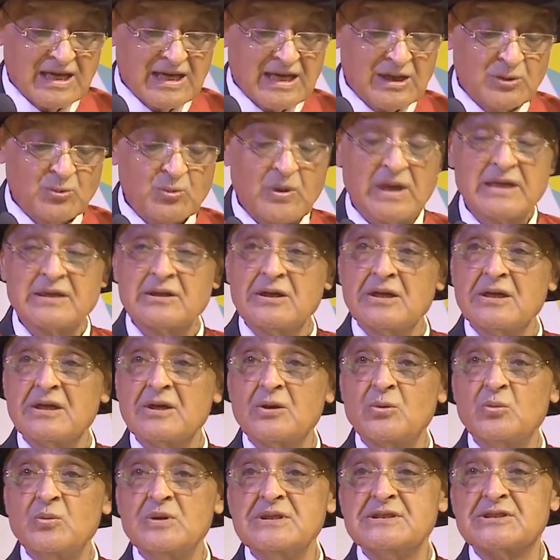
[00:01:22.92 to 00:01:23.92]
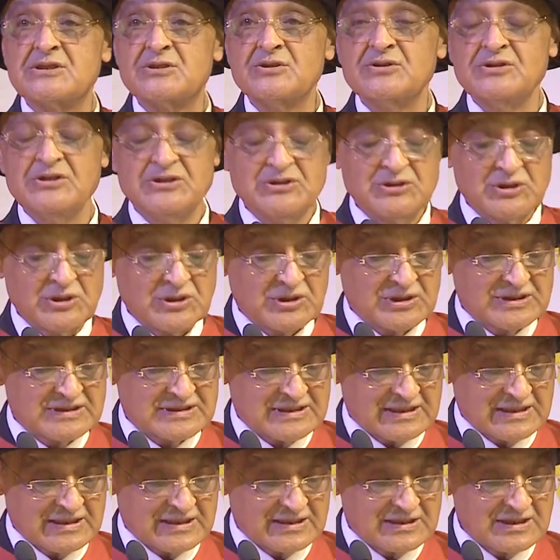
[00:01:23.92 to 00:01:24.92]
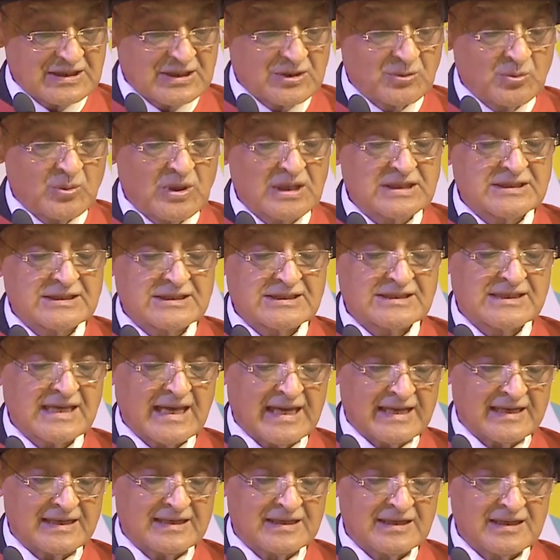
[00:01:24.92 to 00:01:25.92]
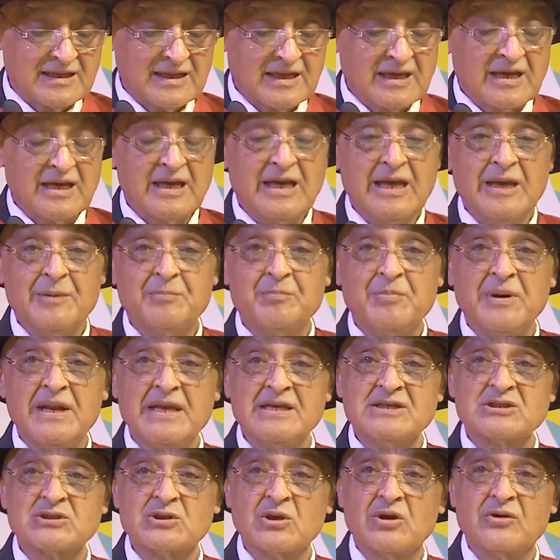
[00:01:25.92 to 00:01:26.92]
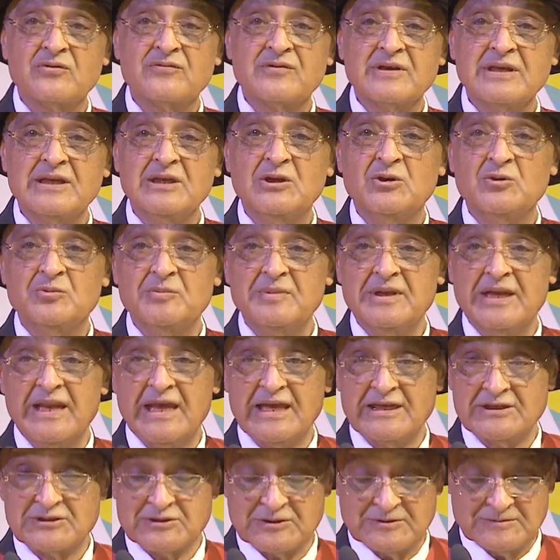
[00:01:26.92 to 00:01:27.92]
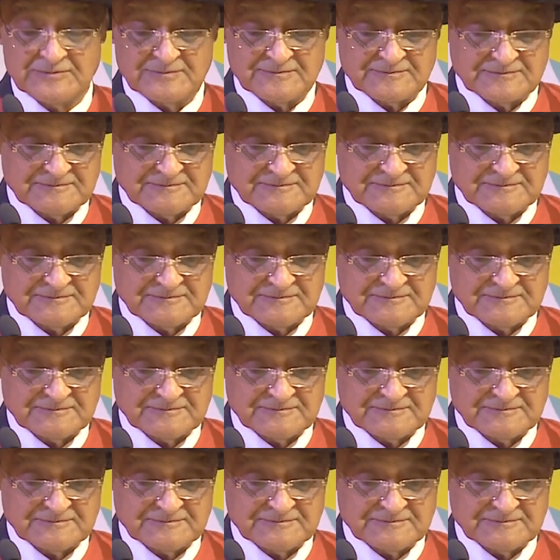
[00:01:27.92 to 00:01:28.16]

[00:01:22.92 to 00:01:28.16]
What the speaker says: and what Winston Churchill once said, a place of illumination.